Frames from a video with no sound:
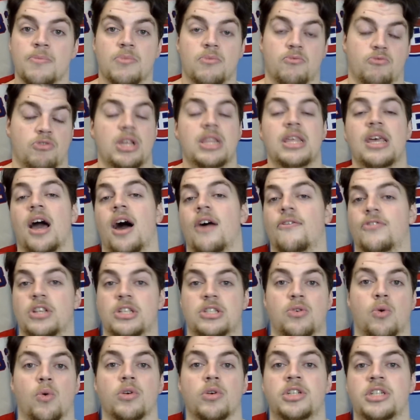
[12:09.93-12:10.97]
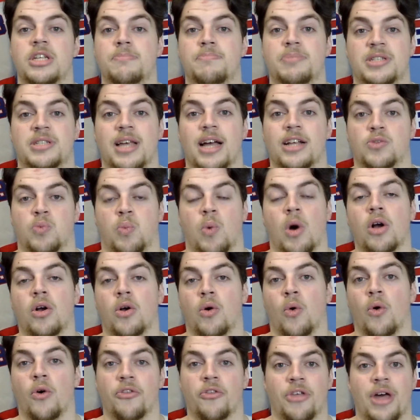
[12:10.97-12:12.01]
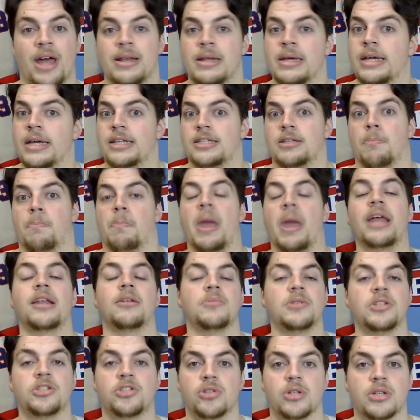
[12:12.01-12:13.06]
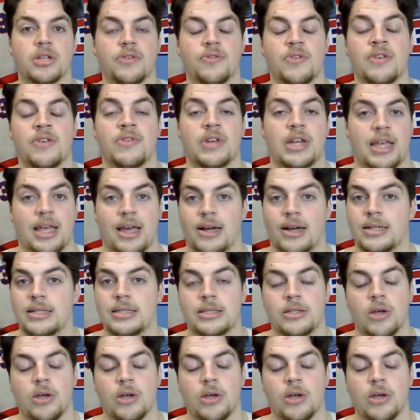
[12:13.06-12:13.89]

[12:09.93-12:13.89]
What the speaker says: really off the score sheet besides one goal that debatably shouldn't have even accounted.